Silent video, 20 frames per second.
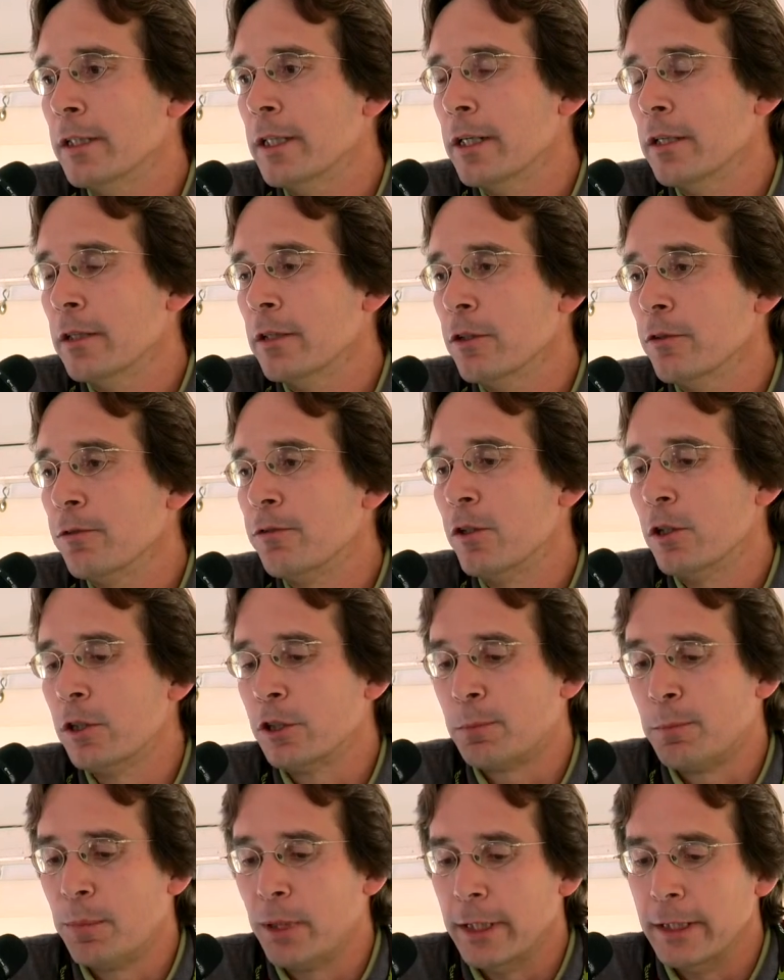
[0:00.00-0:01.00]
there in the
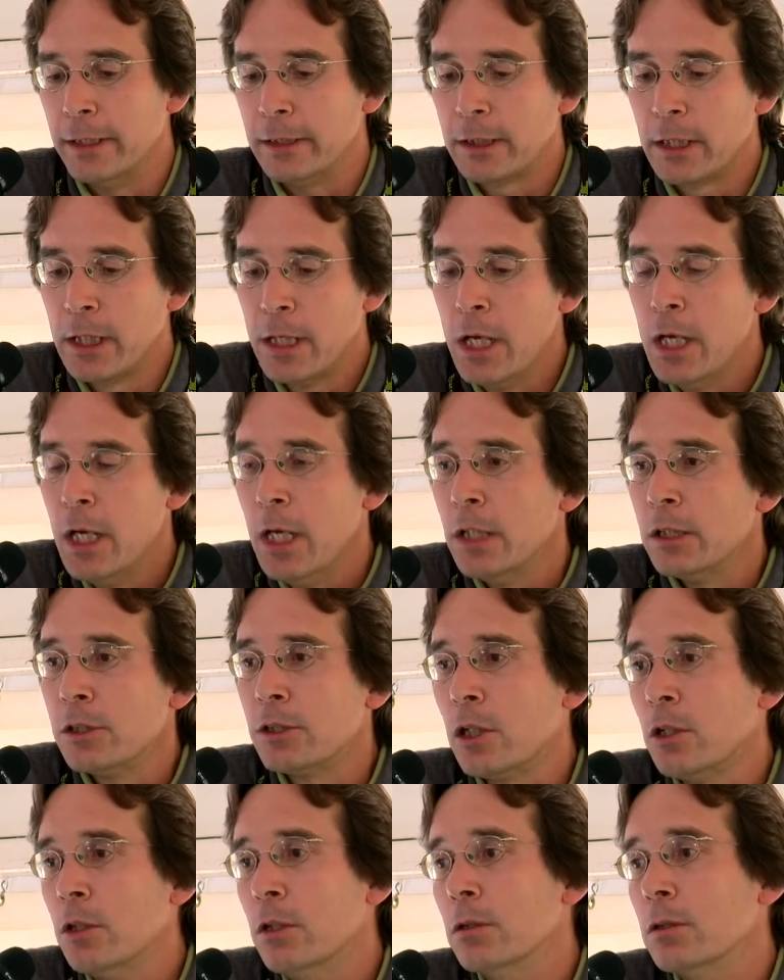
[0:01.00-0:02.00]
first place.
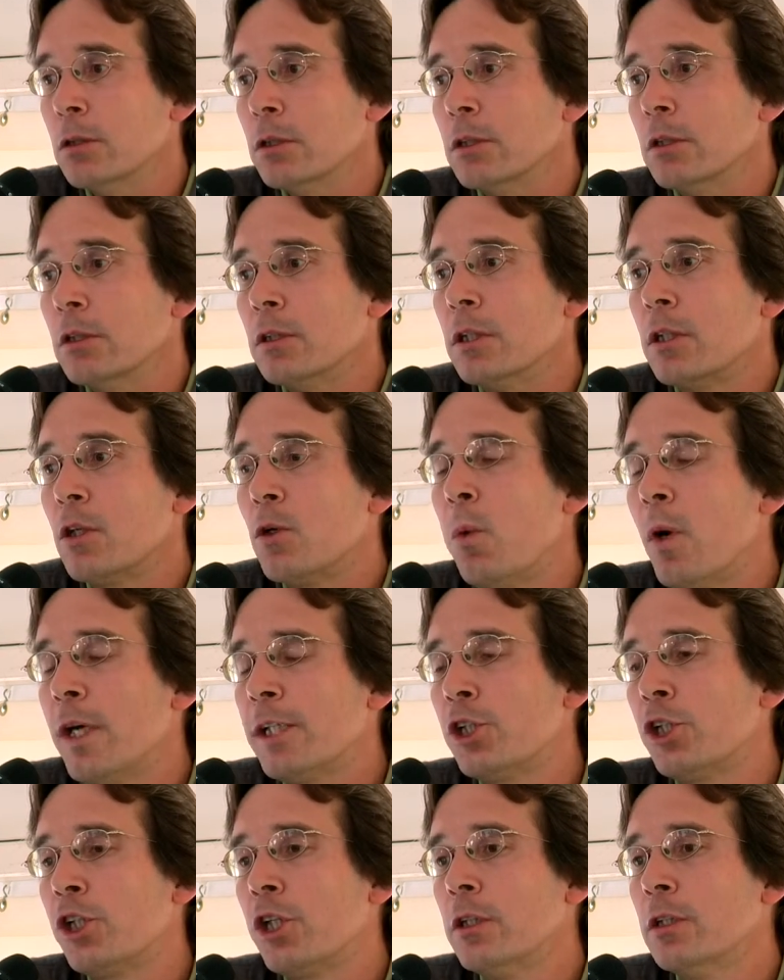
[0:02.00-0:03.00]
So the
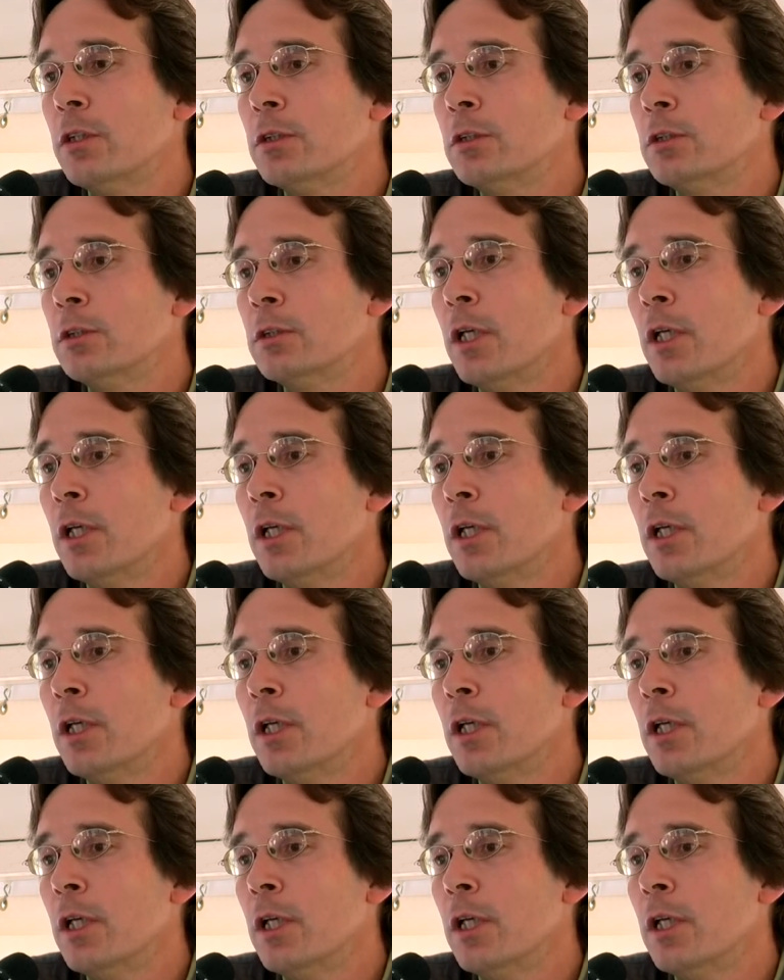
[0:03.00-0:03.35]
question